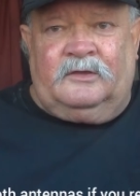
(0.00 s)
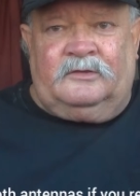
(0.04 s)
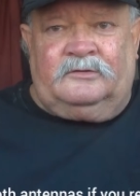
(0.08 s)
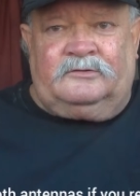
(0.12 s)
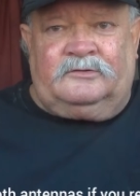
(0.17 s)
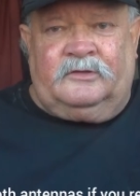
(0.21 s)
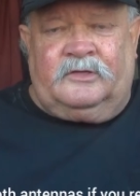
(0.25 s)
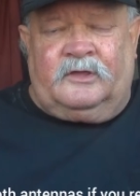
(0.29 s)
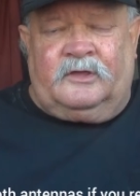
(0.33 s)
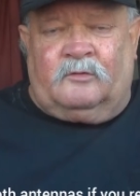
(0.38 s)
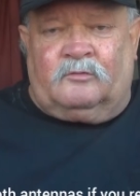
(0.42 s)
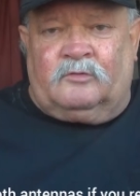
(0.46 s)

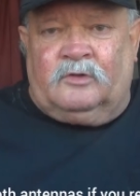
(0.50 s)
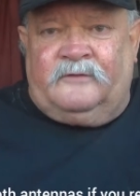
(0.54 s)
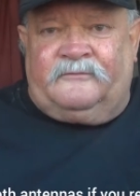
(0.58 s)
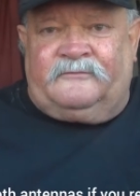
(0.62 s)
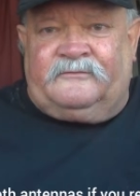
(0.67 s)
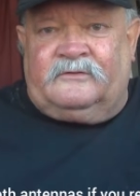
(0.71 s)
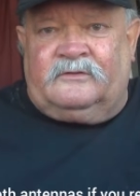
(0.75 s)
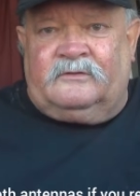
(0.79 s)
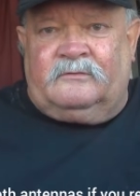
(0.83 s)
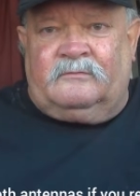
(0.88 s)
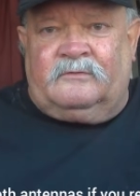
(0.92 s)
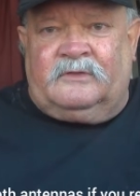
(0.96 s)
So the roof
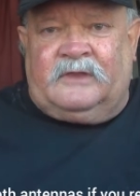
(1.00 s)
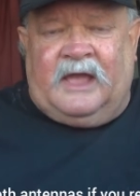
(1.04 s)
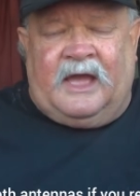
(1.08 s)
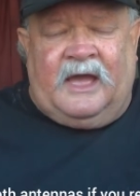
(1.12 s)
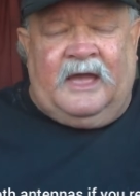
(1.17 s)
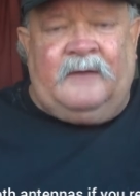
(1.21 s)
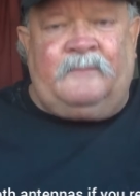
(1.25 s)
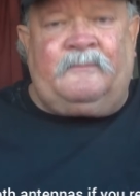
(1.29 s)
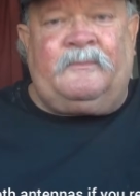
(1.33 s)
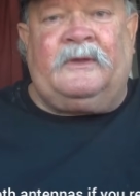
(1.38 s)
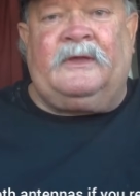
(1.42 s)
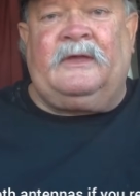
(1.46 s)

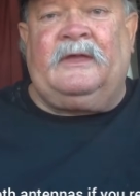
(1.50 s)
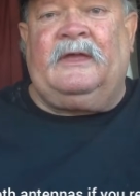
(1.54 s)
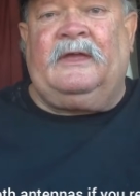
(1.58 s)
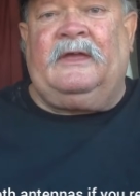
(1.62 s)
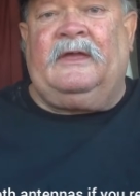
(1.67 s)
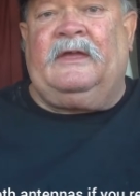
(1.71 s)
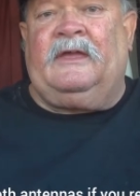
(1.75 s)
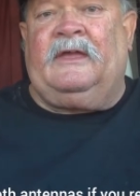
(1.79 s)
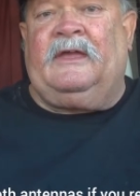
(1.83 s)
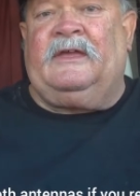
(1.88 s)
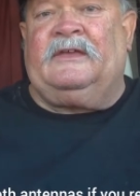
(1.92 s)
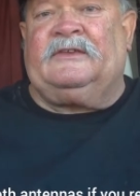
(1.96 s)
type
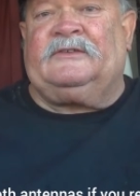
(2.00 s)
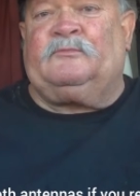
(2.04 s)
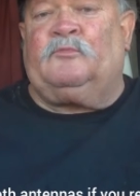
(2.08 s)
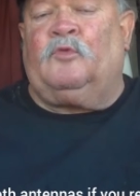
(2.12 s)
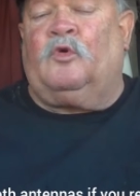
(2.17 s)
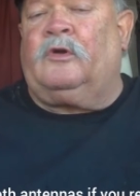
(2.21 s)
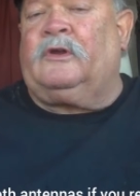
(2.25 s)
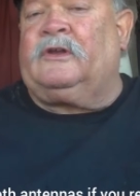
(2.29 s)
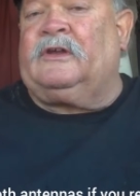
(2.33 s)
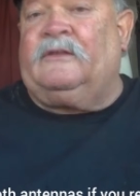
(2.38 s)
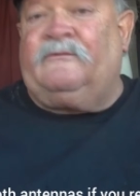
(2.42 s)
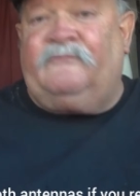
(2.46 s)
is
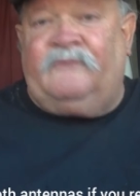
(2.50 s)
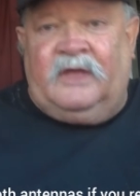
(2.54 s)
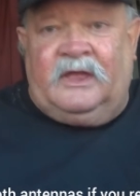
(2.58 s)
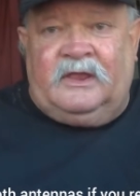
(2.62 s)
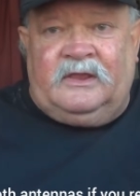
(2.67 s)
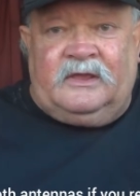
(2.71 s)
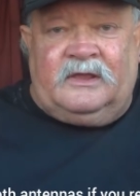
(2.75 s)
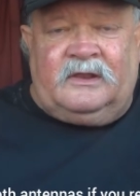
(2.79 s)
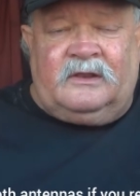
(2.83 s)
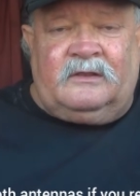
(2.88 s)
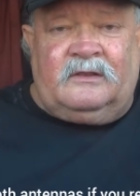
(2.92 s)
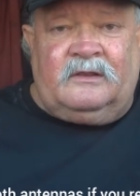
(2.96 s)
more
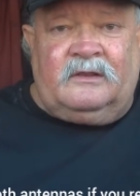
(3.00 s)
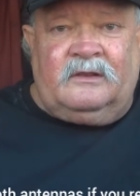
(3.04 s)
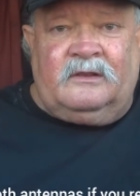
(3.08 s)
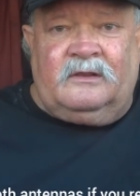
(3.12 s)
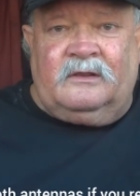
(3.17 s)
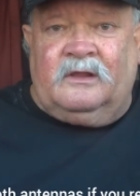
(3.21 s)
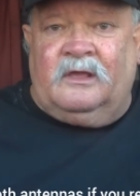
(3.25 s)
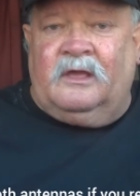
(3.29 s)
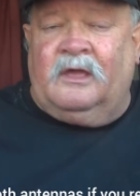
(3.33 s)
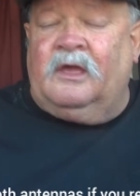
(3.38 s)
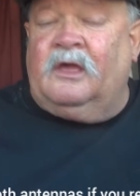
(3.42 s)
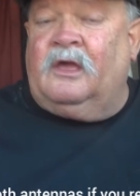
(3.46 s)
convenient
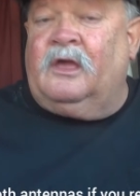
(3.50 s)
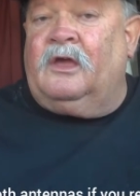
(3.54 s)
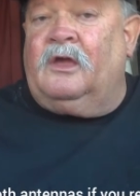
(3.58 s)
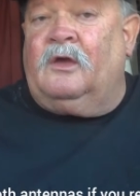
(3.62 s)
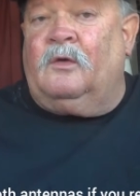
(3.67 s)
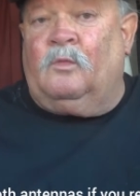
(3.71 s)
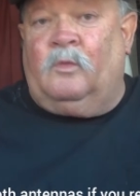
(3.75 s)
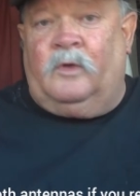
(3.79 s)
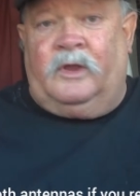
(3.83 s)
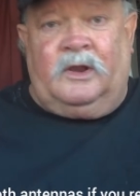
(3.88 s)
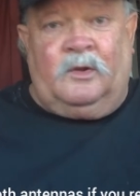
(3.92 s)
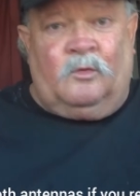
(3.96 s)

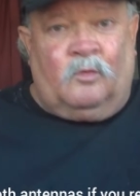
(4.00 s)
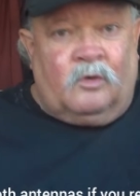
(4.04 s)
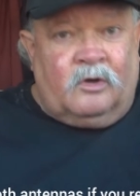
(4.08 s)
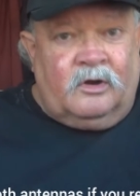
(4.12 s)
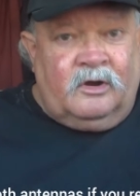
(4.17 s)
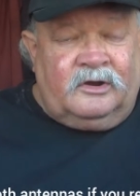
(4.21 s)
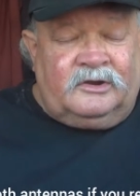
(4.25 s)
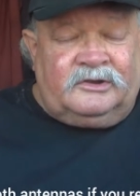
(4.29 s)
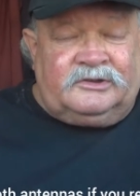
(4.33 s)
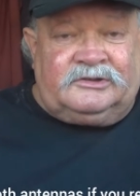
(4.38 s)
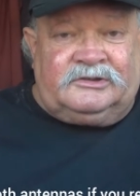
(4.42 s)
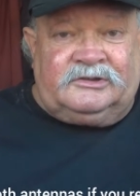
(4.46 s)
when it
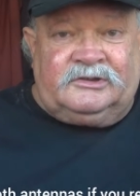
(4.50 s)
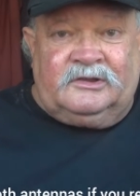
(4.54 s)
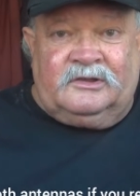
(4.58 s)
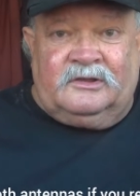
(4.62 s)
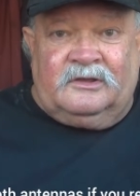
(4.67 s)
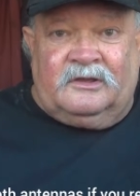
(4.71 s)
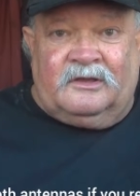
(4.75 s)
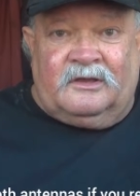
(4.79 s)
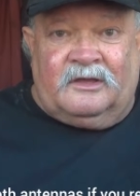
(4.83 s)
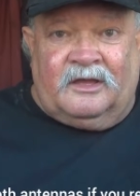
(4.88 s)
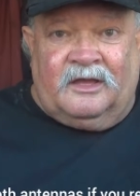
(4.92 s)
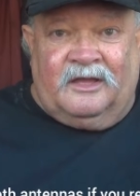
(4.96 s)
works.
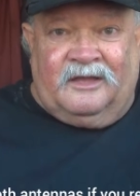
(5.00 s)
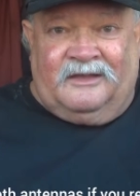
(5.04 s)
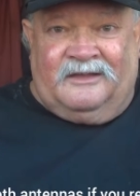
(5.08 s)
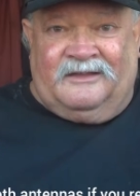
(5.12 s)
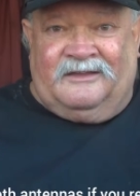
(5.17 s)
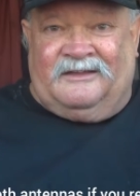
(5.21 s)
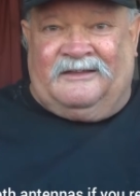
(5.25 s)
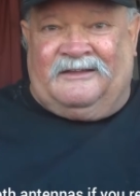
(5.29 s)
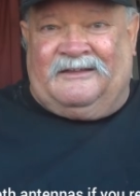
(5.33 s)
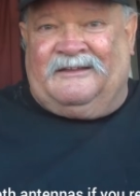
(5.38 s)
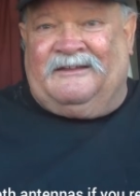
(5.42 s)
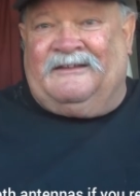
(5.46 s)

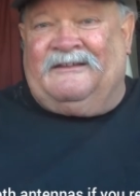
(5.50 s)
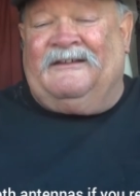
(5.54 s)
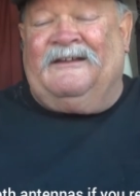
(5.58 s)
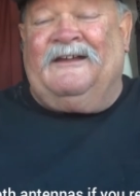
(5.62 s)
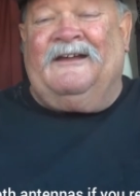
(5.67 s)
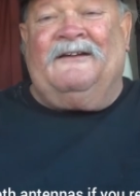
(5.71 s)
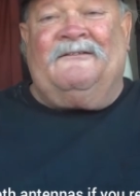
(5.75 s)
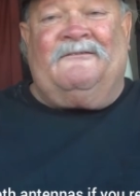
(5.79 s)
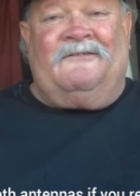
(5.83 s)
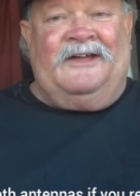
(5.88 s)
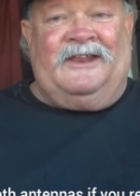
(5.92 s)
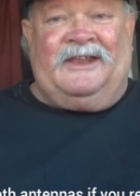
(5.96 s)

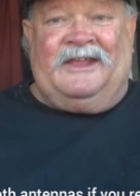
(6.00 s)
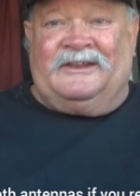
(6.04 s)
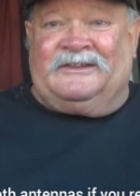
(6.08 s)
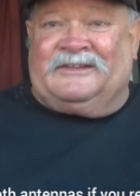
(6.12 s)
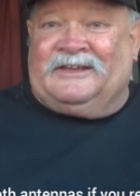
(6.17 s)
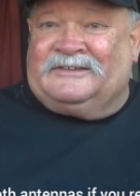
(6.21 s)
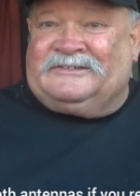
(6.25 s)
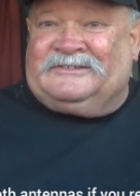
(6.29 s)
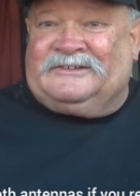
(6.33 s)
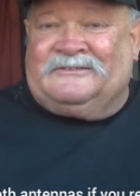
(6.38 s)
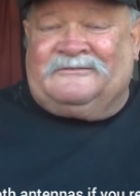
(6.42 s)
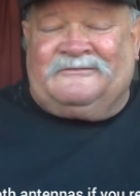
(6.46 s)
When it
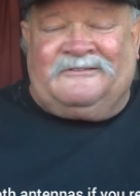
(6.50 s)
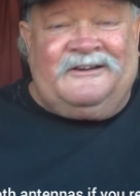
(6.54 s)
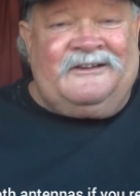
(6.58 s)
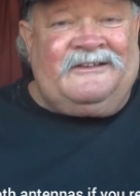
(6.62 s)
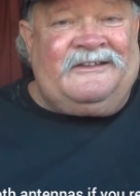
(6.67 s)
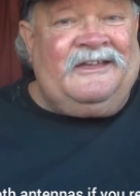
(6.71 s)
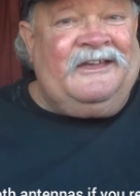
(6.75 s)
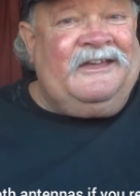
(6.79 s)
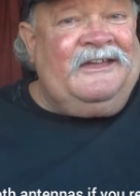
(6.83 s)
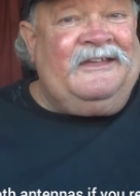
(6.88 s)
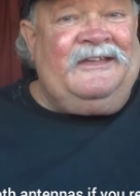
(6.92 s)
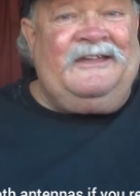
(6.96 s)
doesn't
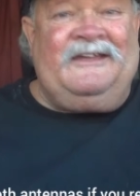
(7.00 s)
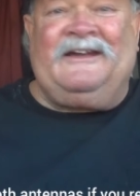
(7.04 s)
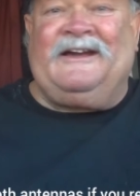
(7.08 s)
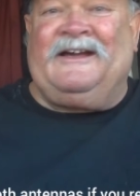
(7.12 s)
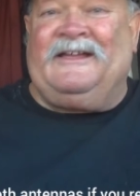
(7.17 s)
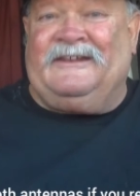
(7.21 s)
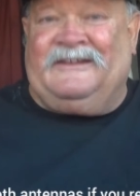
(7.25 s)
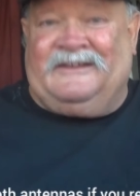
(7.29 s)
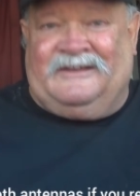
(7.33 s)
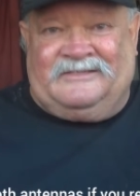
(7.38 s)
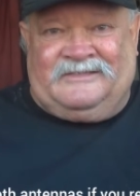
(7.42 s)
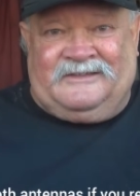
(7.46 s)
work, you
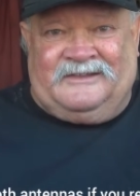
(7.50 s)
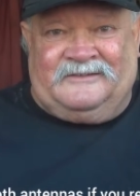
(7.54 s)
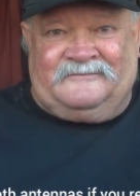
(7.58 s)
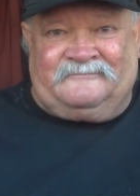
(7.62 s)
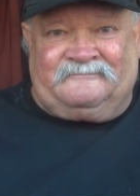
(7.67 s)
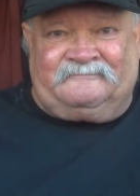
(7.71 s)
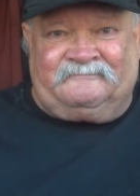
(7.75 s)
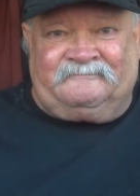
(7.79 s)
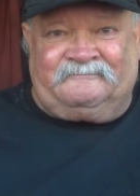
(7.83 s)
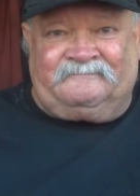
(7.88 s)
got nothing.